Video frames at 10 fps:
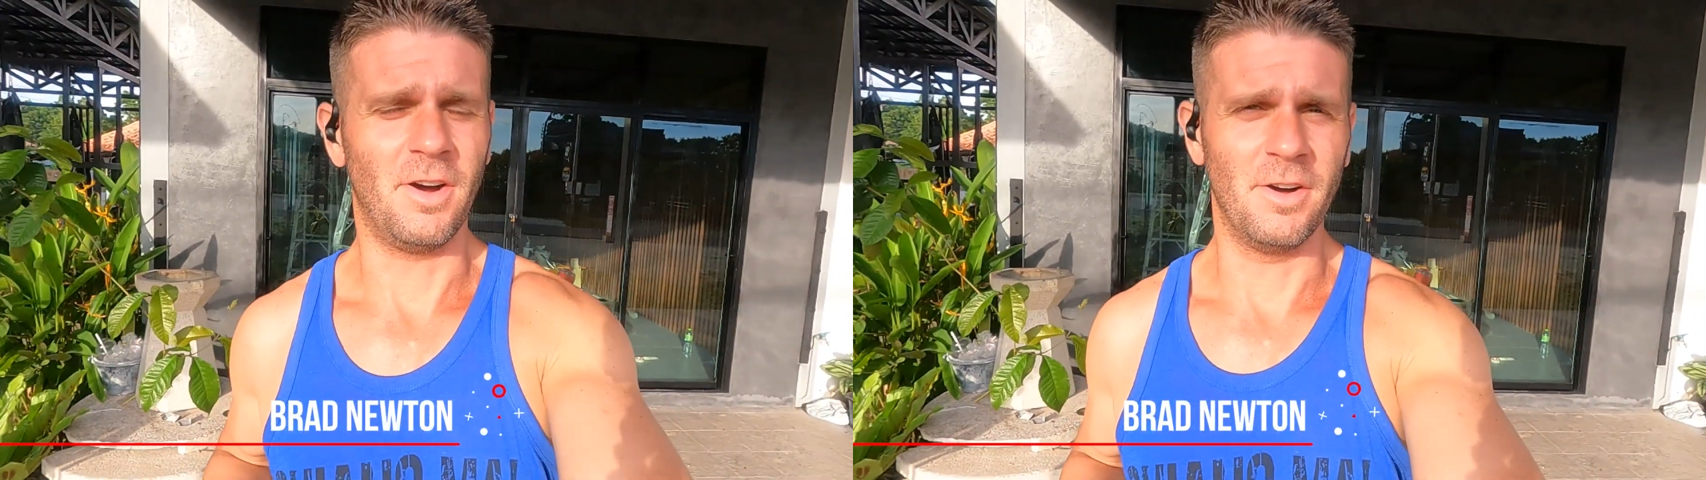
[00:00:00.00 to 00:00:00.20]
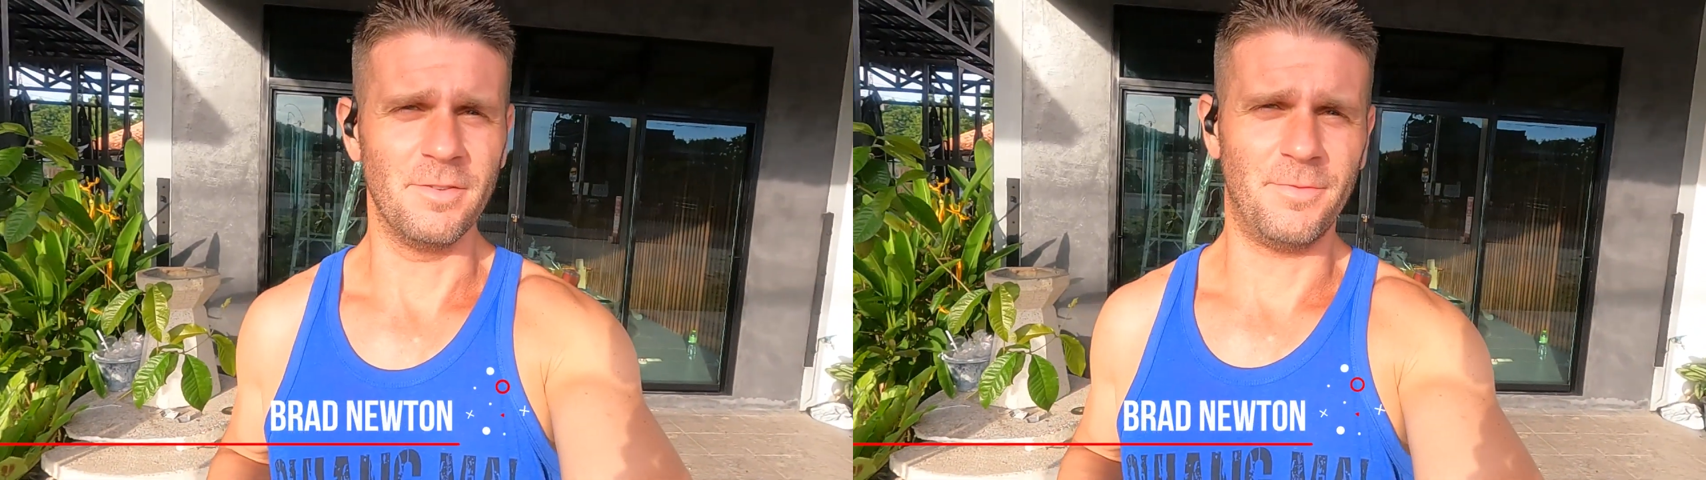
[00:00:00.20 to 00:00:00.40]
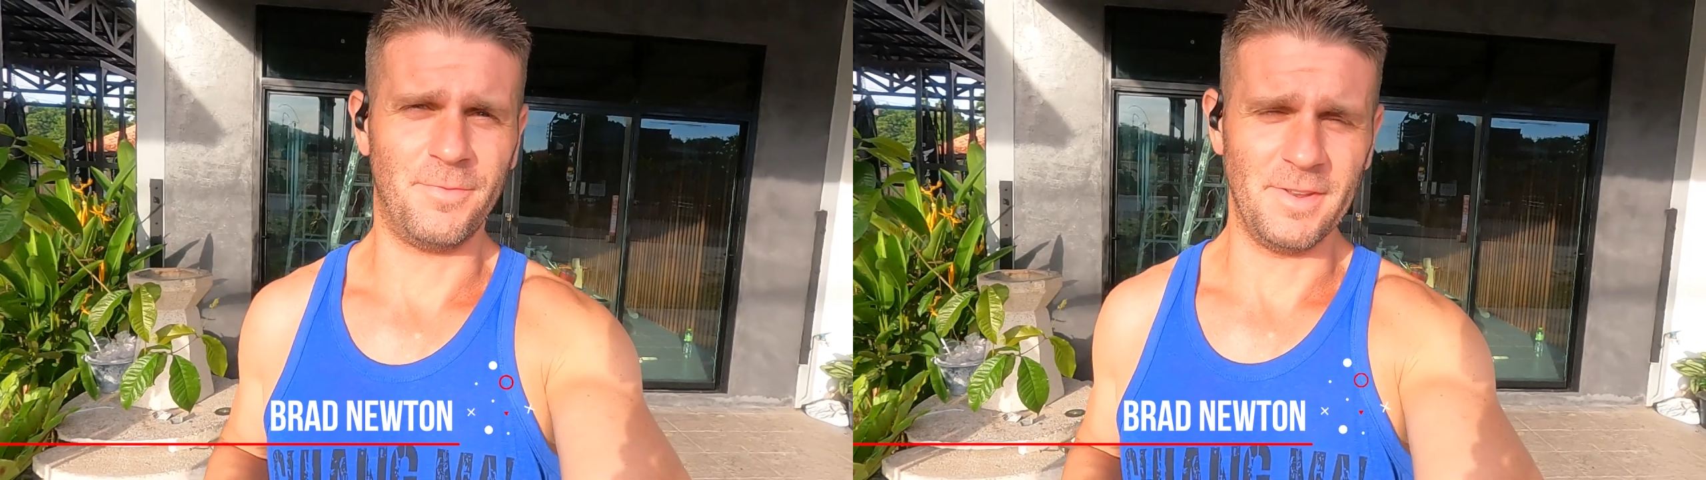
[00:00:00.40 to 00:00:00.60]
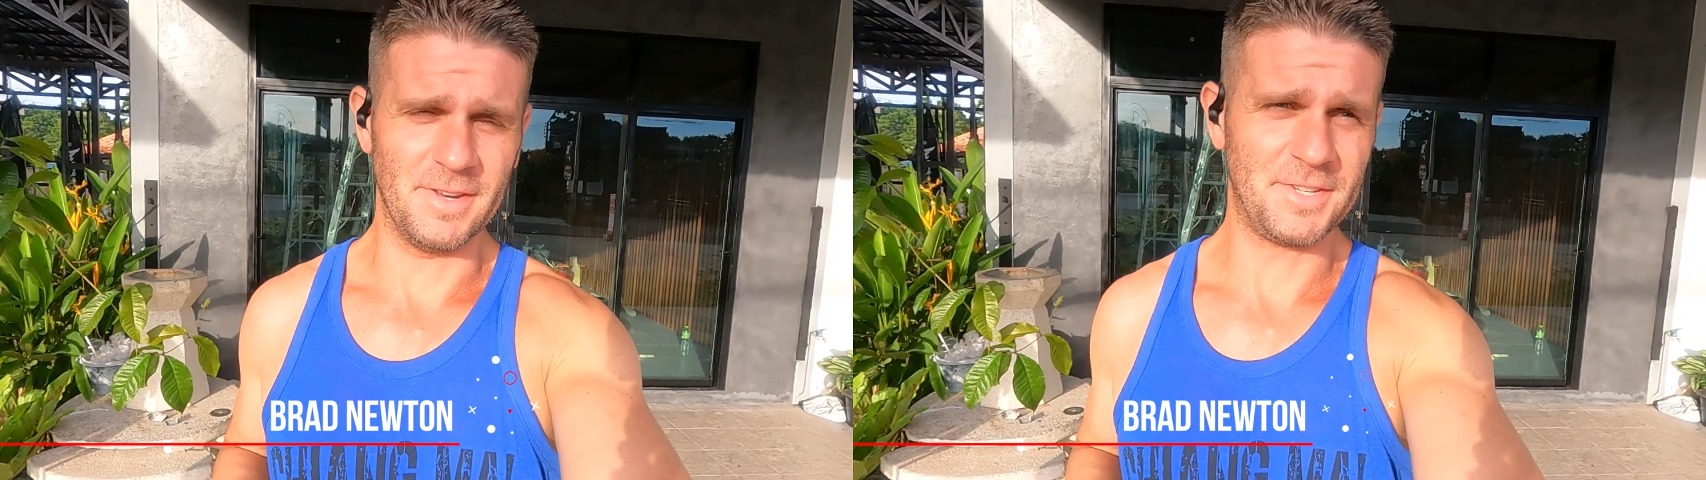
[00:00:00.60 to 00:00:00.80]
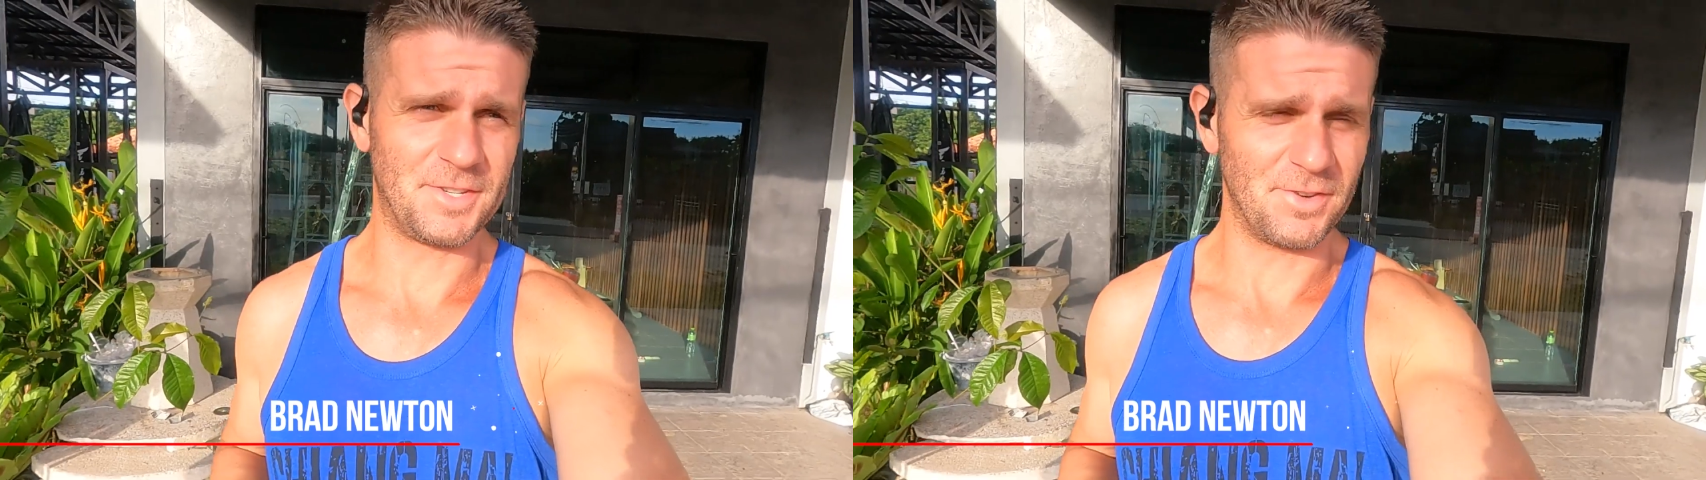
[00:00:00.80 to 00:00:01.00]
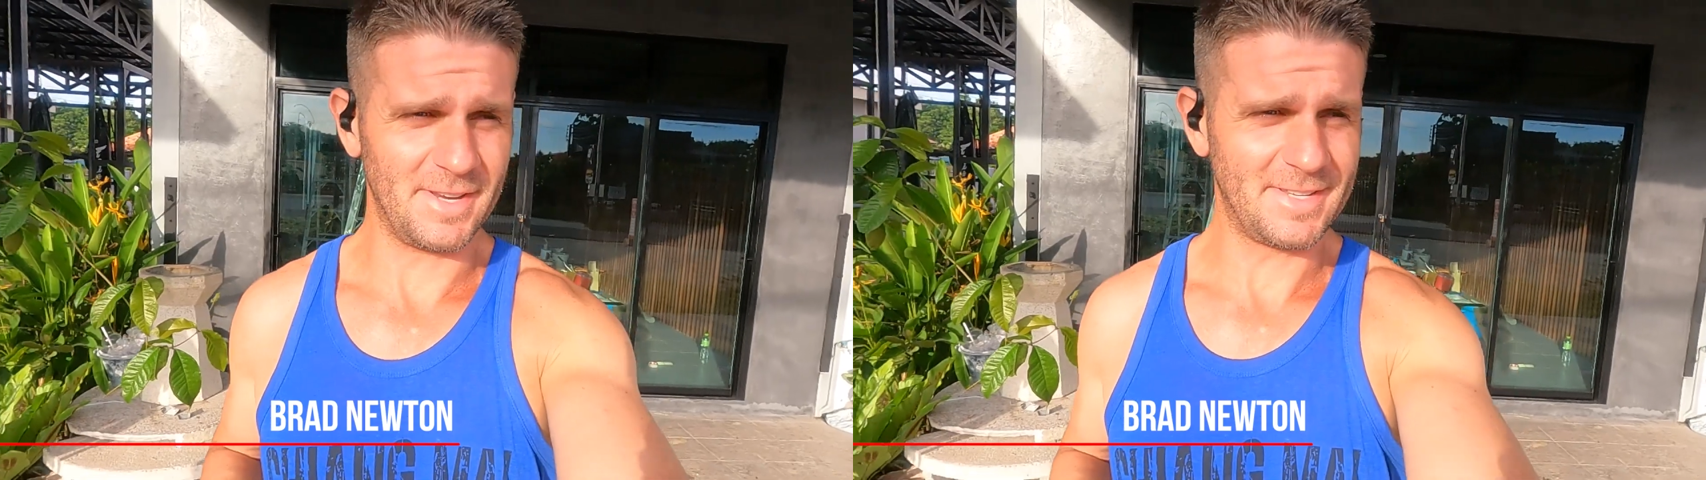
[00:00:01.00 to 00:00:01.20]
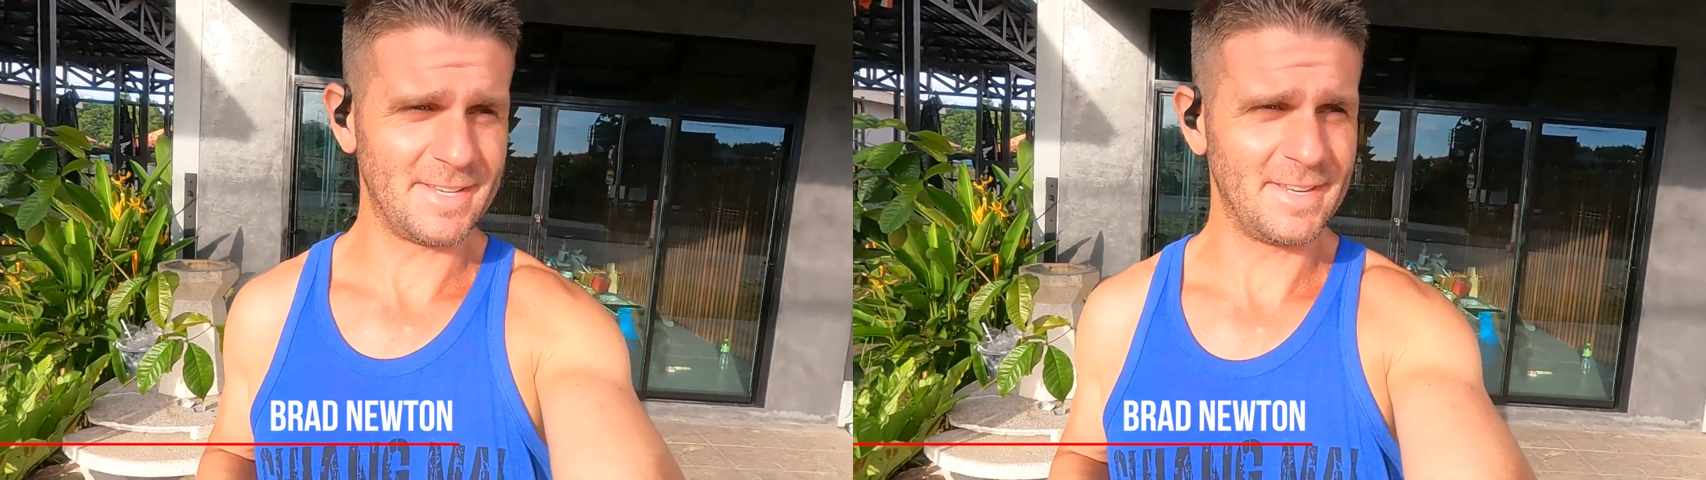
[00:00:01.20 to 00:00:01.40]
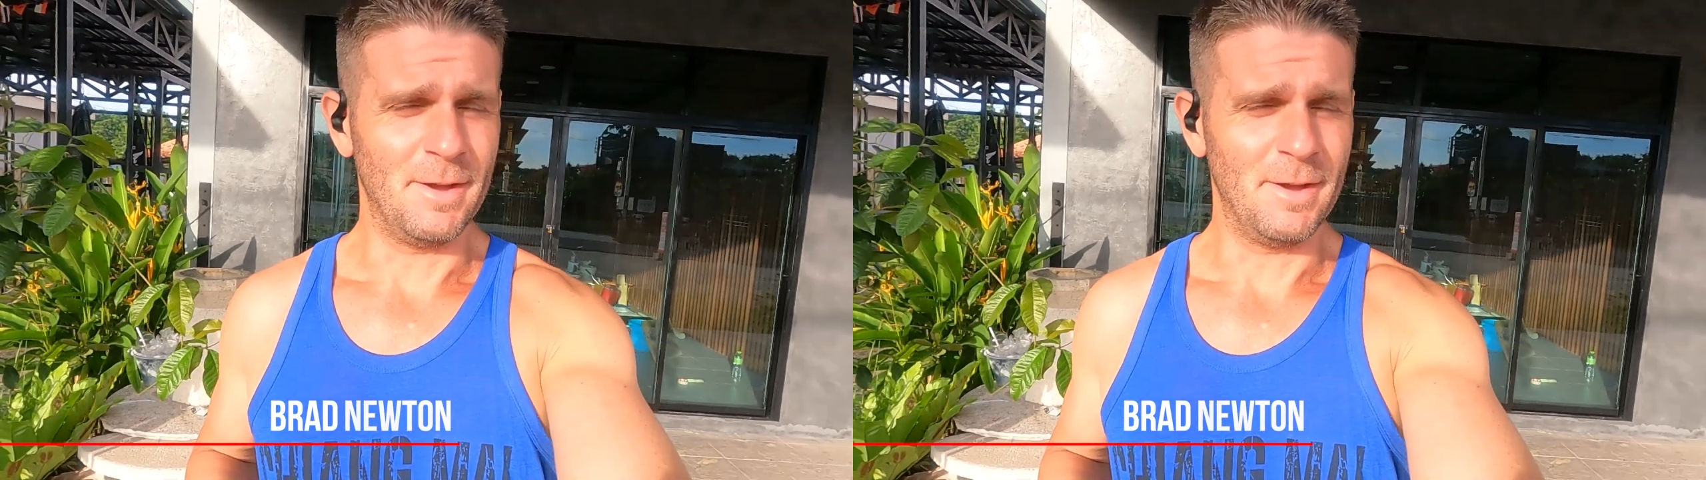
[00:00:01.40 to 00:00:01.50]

on Fitness Street.